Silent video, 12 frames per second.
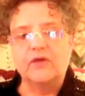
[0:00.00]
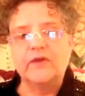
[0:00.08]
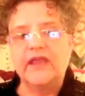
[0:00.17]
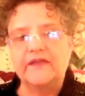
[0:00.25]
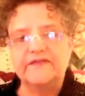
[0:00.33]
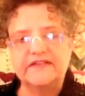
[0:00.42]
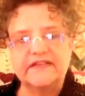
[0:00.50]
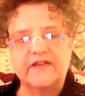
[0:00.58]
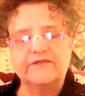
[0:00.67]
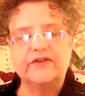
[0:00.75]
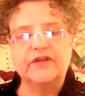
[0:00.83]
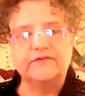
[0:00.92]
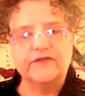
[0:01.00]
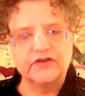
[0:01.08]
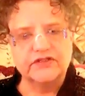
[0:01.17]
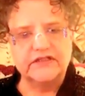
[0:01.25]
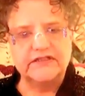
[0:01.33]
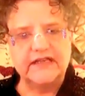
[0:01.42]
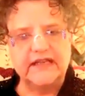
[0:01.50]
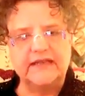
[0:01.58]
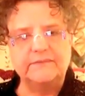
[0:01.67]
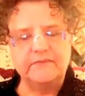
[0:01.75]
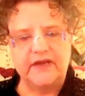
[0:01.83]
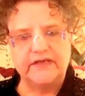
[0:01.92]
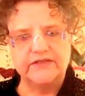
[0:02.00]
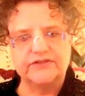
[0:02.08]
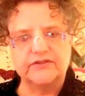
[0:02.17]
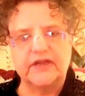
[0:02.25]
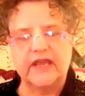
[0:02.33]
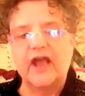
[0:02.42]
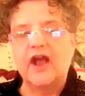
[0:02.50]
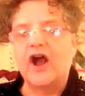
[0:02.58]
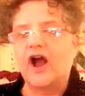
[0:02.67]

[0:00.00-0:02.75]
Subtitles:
we have suffered adversity in ministry.